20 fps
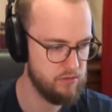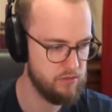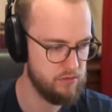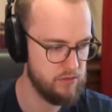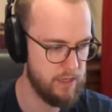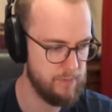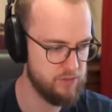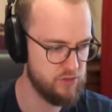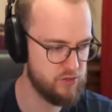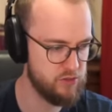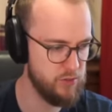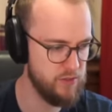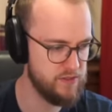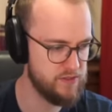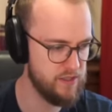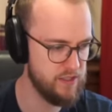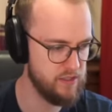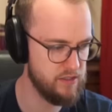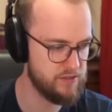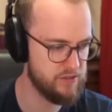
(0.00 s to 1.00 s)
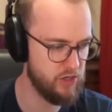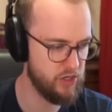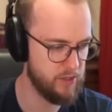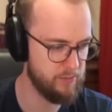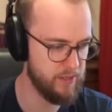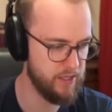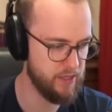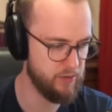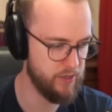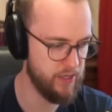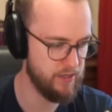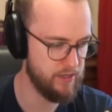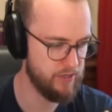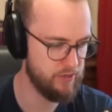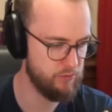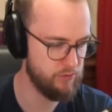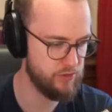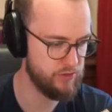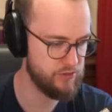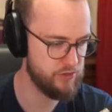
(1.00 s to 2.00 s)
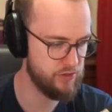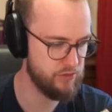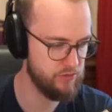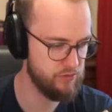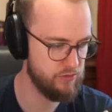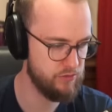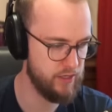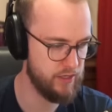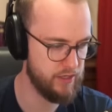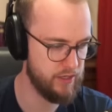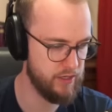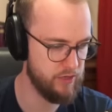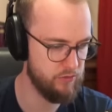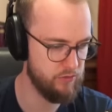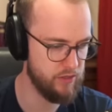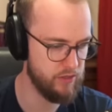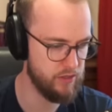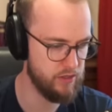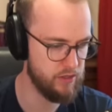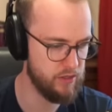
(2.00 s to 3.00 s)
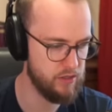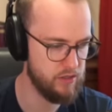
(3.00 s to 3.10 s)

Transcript: I'm just doing single target, by the way. I don't want to try to do it like AoE.